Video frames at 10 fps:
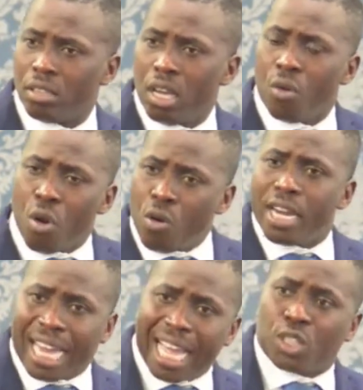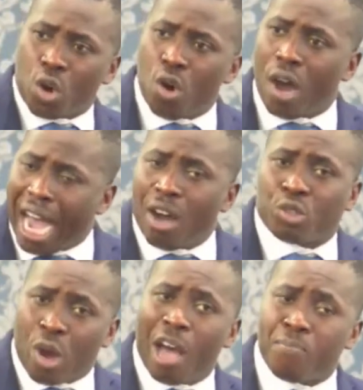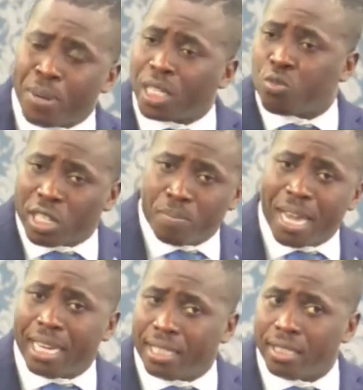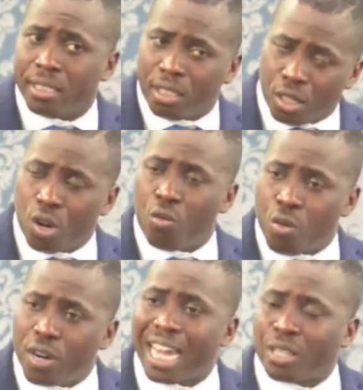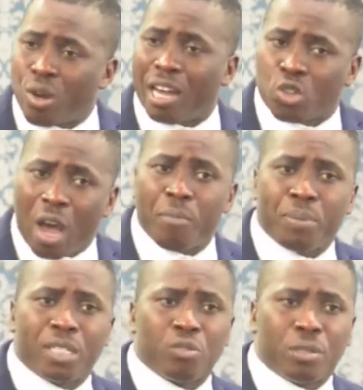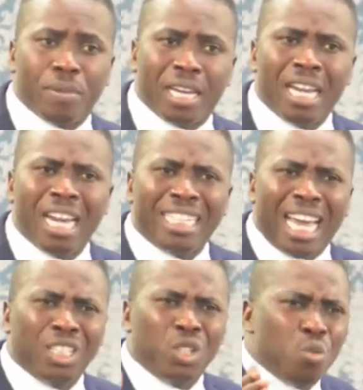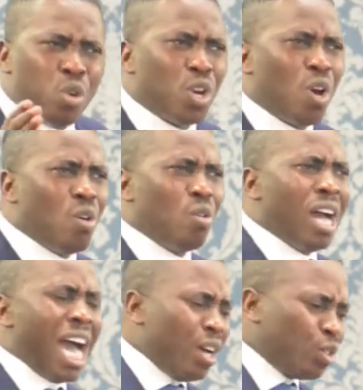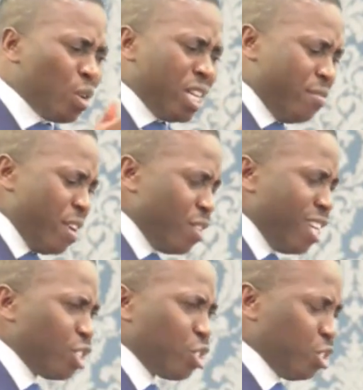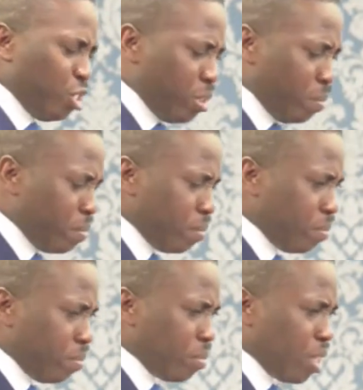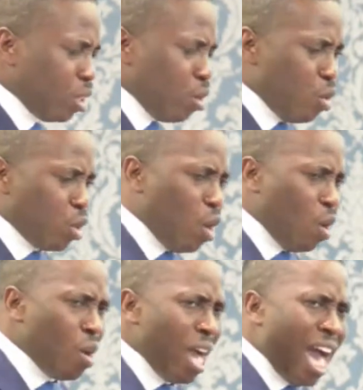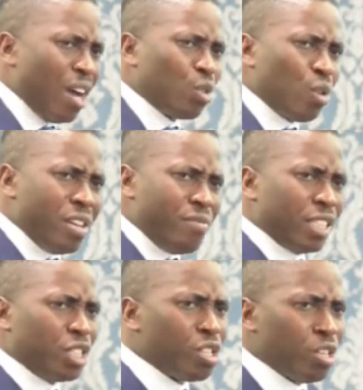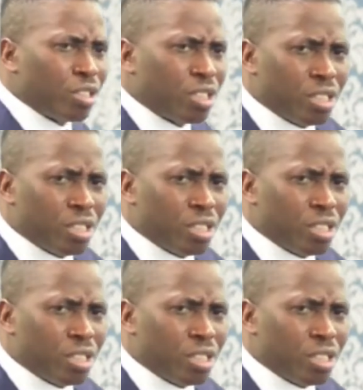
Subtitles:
We will get to how to have peace with men. You know, we will get to how to have peace with men. Then you will know how to live a relationship. You will know how to live a church,